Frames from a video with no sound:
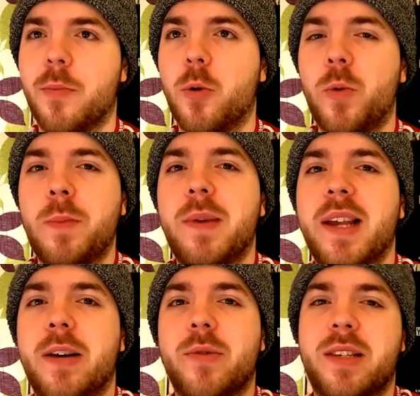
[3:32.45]
but we made
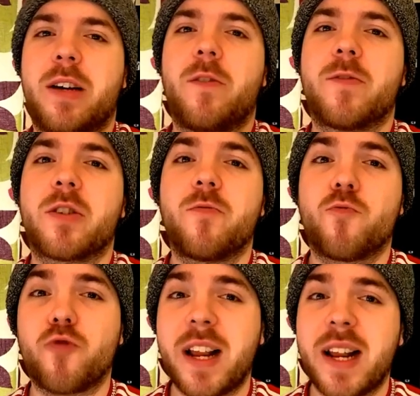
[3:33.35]
ourselves
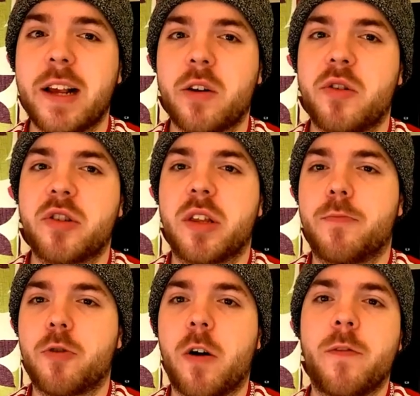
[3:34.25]
really close to the
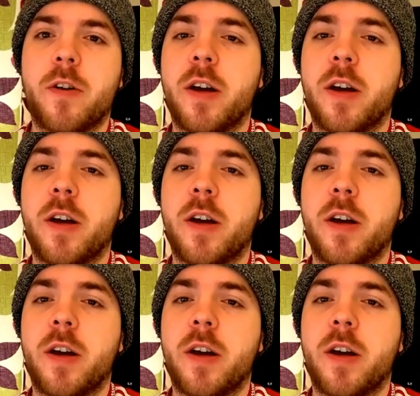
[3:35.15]
profit,